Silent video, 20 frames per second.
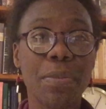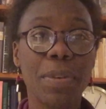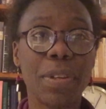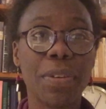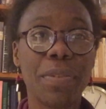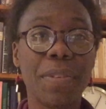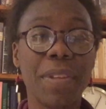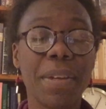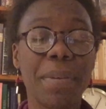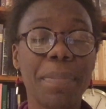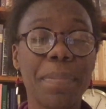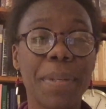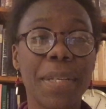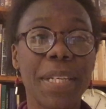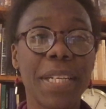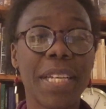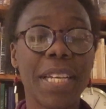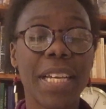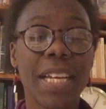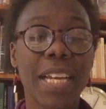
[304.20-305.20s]
one of them.
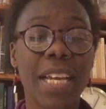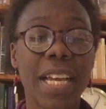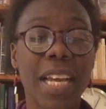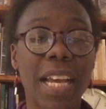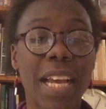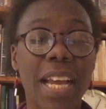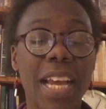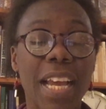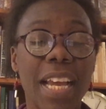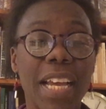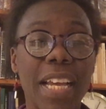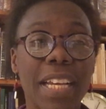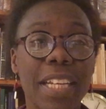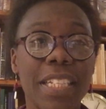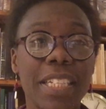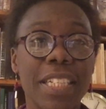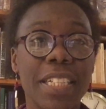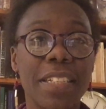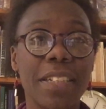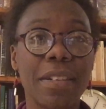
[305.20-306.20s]

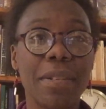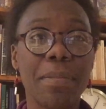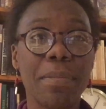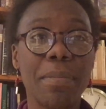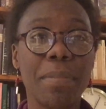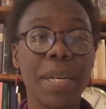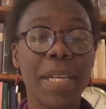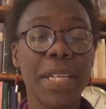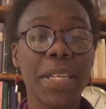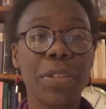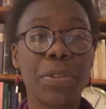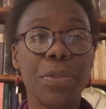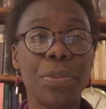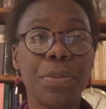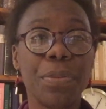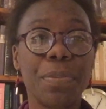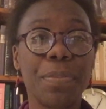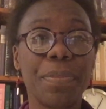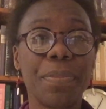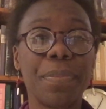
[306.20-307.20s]
And Michael
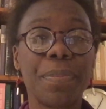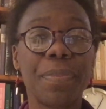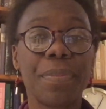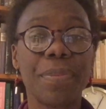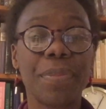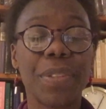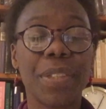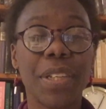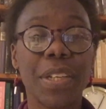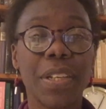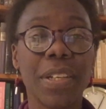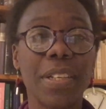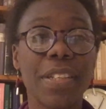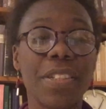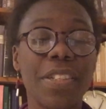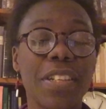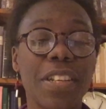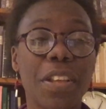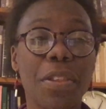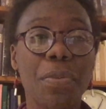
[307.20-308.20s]

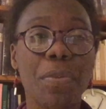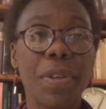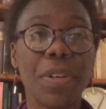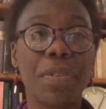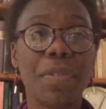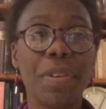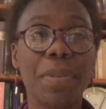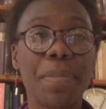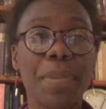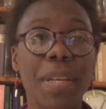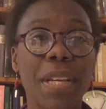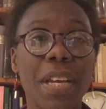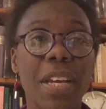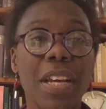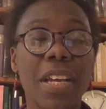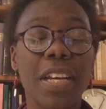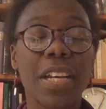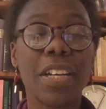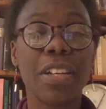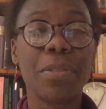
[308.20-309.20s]
is another one of them.
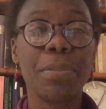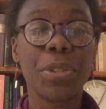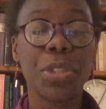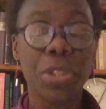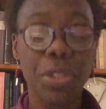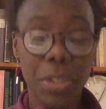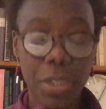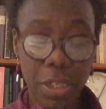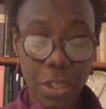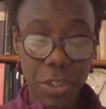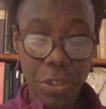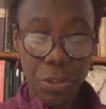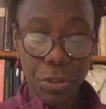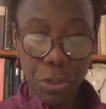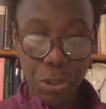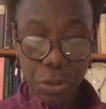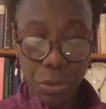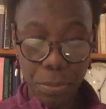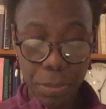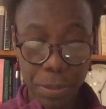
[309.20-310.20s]
Colonel
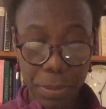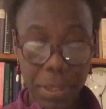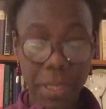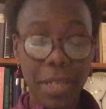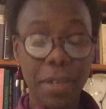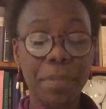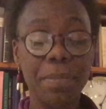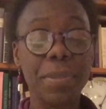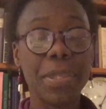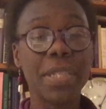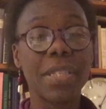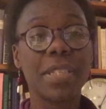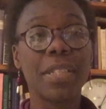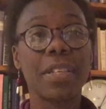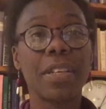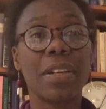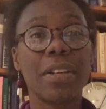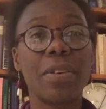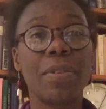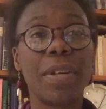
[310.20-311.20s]
Chuma becomes
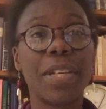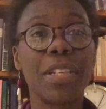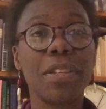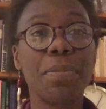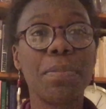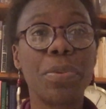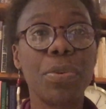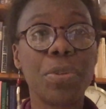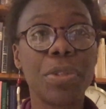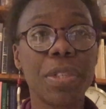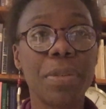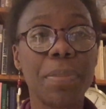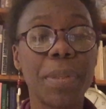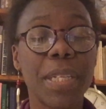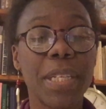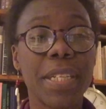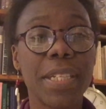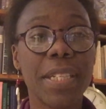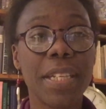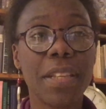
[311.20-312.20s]
quite important
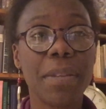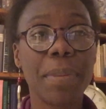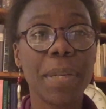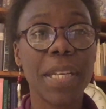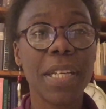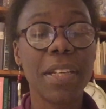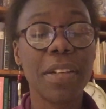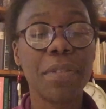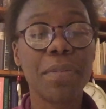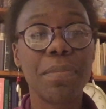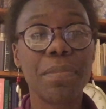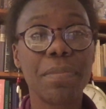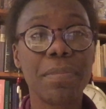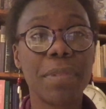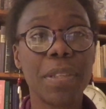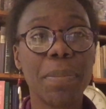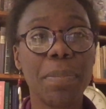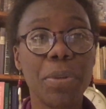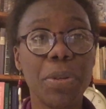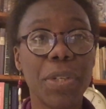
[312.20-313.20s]
because at the beginning of
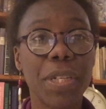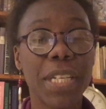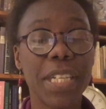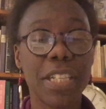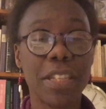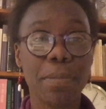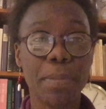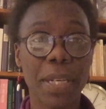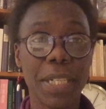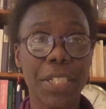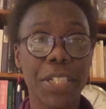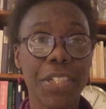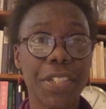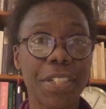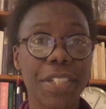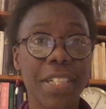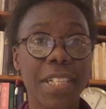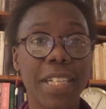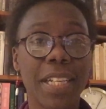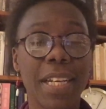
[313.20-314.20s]
the book he's
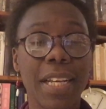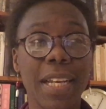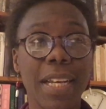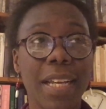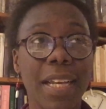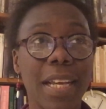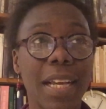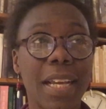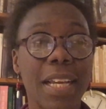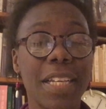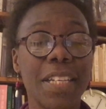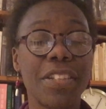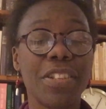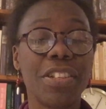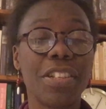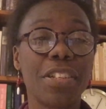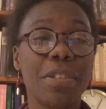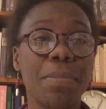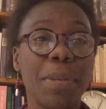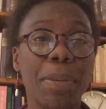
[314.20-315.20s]
mentioned. He's
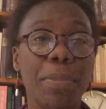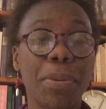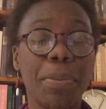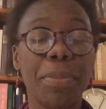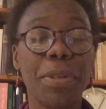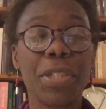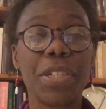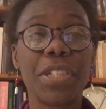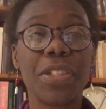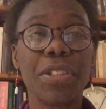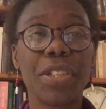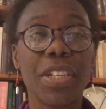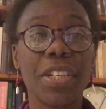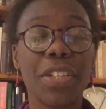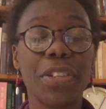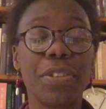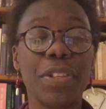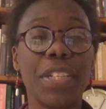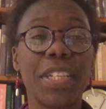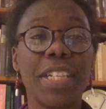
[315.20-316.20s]
just been promoted to
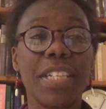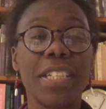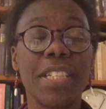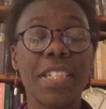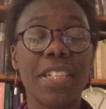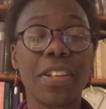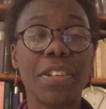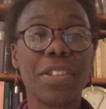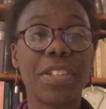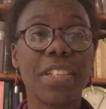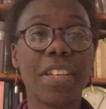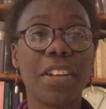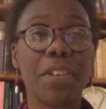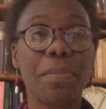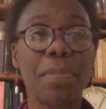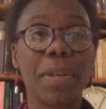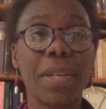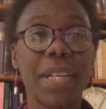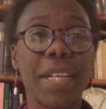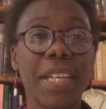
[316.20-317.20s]
colonel, and he starts
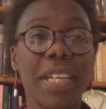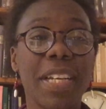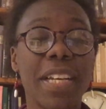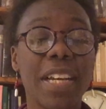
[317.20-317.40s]
out by